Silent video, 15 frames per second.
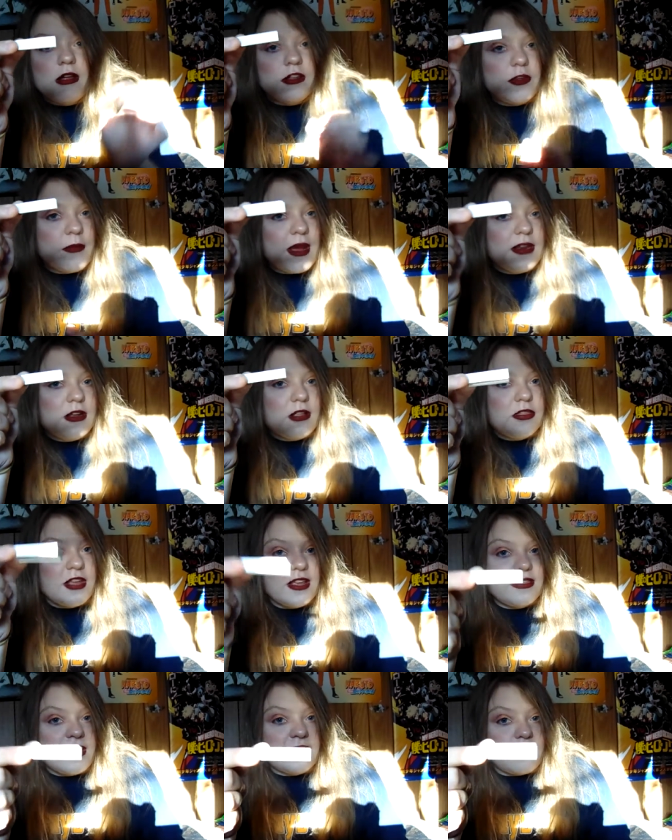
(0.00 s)
You might not
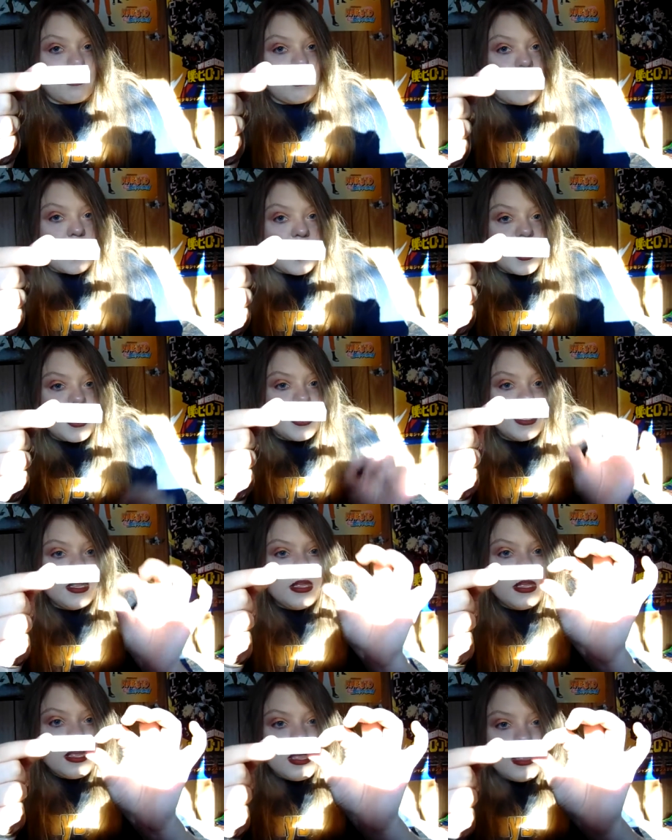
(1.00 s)
think that's a lot,
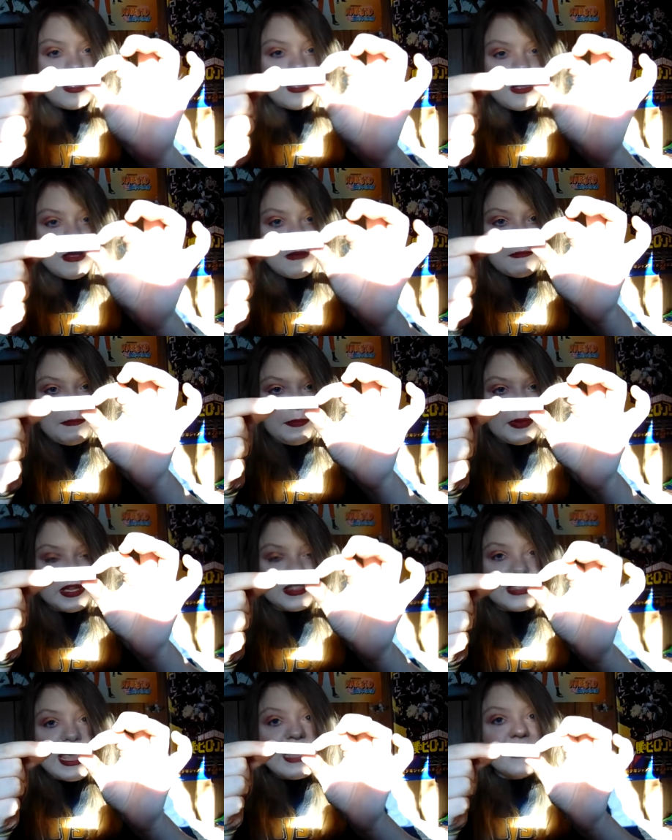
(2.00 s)

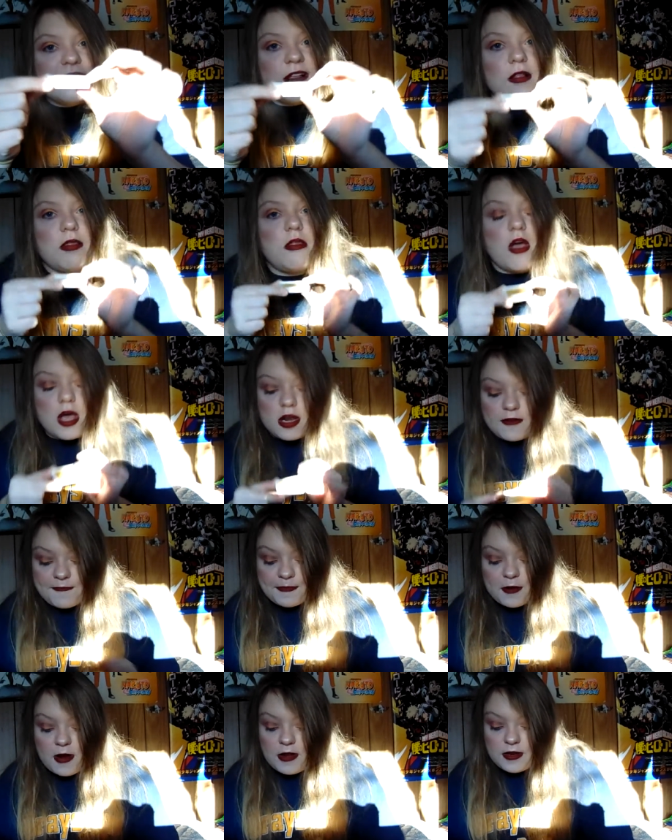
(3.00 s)
but that is a lot
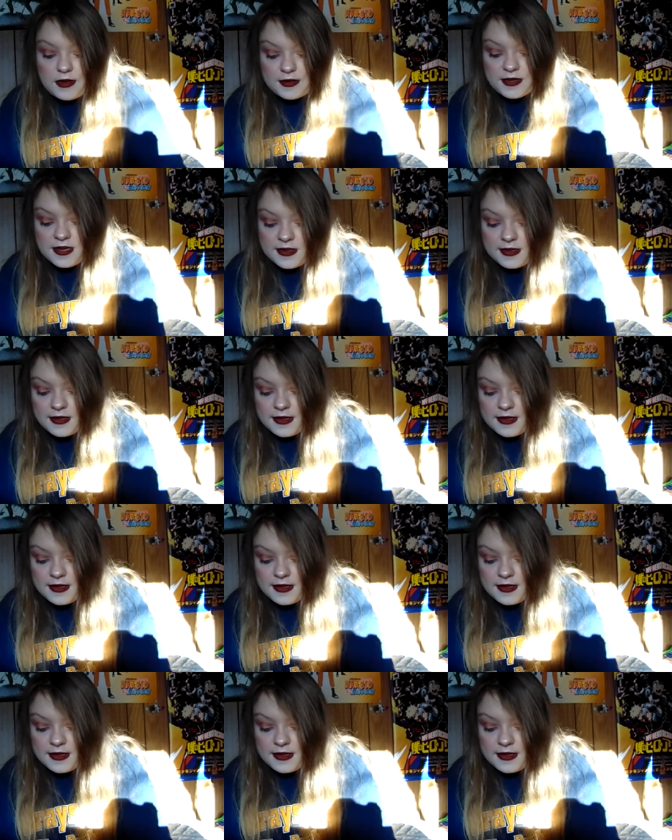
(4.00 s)
of product.